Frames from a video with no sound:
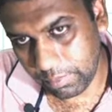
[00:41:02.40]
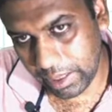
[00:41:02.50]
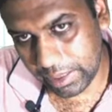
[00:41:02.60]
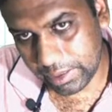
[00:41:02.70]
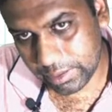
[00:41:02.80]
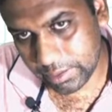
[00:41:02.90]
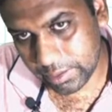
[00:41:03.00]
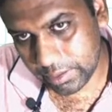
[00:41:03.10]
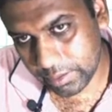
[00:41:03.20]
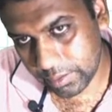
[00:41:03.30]

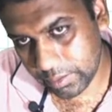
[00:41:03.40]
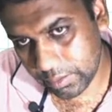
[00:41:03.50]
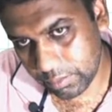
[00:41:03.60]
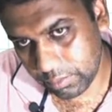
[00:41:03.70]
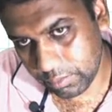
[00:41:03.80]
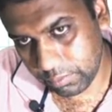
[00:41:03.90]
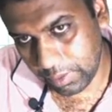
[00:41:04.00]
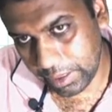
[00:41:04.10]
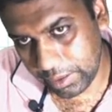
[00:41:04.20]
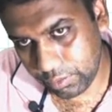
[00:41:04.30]
minus
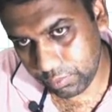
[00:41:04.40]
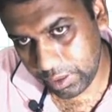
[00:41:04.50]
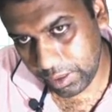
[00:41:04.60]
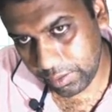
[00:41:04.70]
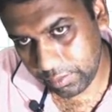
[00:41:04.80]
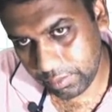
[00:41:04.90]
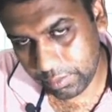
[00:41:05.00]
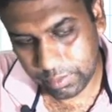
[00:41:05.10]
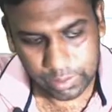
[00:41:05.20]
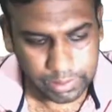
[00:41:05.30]
y2t,
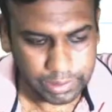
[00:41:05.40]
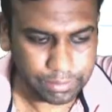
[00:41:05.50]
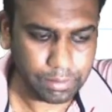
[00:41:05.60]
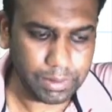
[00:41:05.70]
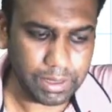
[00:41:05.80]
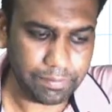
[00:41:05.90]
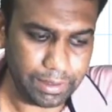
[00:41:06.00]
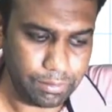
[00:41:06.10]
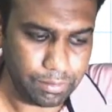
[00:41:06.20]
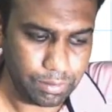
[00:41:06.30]
this will be the
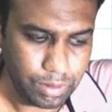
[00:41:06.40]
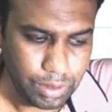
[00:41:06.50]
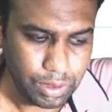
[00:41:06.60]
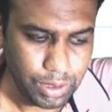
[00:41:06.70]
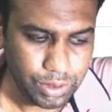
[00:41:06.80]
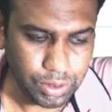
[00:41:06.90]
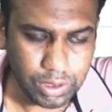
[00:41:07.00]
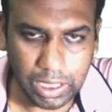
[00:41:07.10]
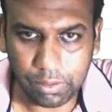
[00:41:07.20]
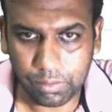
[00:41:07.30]
value. So
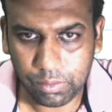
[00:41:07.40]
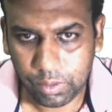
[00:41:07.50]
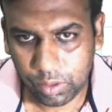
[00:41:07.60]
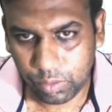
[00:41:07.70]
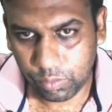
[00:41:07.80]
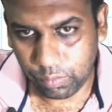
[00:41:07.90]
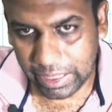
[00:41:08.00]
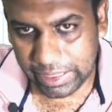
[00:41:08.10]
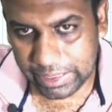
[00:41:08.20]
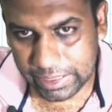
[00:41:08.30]
now
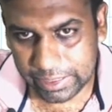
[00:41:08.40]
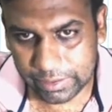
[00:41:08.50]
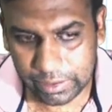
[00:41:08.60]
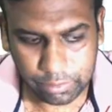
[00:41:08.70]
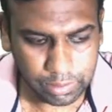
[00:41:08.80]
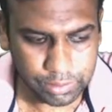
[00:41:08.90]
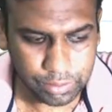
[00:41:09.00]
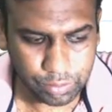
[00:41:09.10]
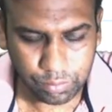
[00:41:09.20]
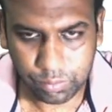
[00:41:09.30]
yt is equals
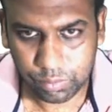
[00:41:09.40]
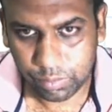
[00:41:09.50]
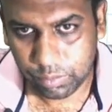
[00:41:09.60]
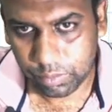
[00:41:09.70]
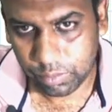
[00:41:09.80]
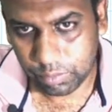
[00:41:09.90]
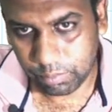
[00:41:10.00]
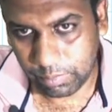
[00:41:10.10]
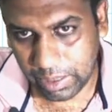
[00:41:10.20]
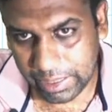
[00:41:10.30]
to
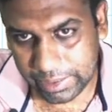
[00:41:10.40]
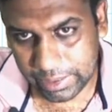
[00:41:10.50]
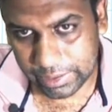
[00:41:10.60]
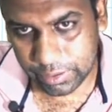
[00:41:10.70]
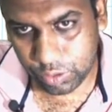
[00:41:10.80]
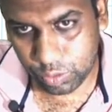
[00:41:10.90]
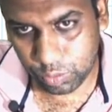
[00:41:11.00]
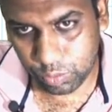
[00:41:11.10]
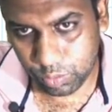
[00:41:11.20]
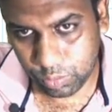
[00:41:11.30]
minus
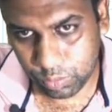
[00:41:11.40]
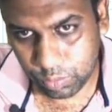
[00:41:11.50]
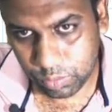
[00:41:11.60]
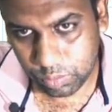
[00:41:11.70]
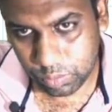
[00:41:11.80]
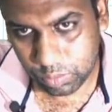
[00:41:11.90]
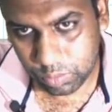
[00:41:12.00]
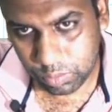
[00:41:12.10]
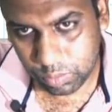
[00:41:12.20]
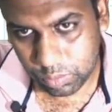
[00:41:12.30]
2
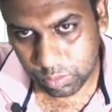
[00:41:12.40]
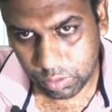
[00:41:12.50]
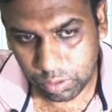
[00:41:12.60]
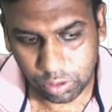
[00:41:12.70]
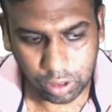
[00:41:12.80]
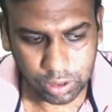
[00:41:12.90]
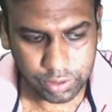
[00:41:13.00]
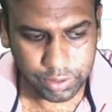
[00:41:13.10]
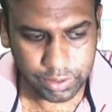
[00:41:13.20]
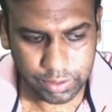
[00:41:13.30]

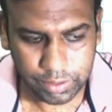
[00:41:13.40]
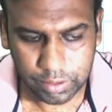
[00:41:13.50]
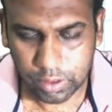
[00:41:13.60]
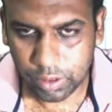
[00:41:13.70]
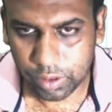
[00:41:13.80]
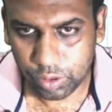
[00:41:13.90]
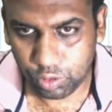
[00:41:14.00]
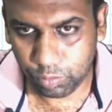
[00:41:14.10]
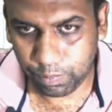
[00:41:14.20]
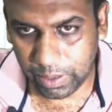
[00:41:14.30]
cos
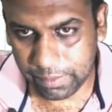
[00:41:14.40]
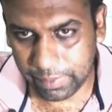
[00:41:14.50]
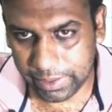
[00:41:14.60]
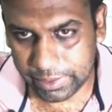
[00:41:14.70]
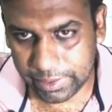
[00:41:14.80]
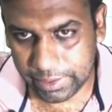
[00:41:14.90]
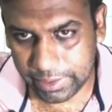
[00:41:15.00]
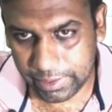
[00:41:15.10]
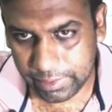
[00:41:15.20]
2 pi by 3